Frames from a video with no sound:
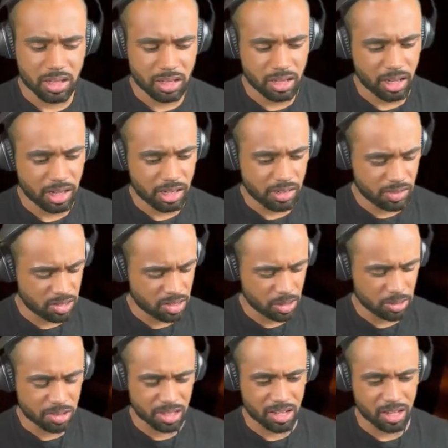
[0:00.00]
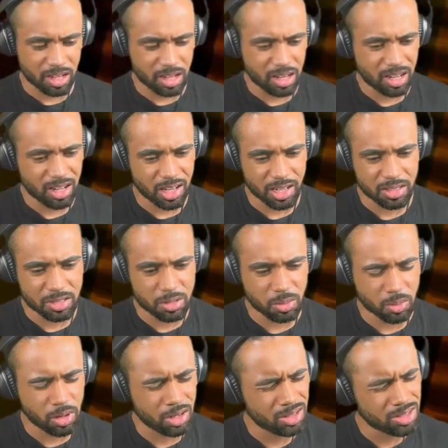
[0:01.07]
kind of sounds like a heart.
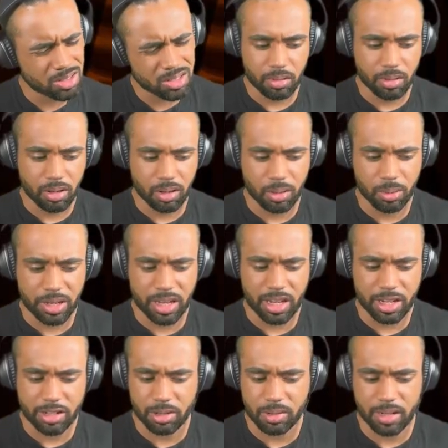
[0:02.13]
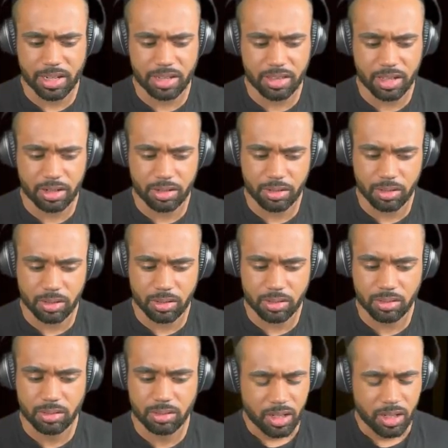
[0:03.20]
What? Okay, I don't like that at all.